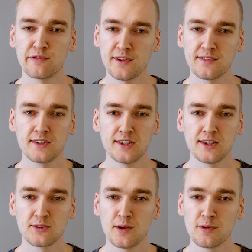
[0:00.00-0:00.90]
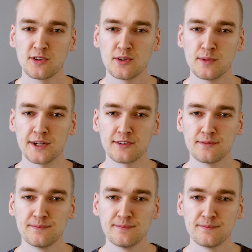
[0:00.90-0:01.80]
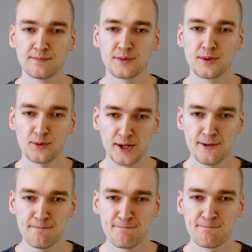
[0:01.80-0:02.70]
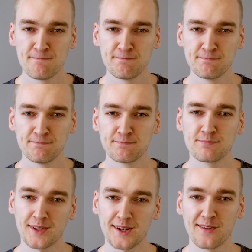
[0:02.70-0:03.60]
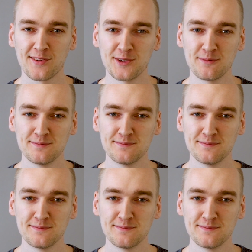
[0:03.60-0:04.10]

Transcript: a fascinating trip into your mind. Ready? Then let's go.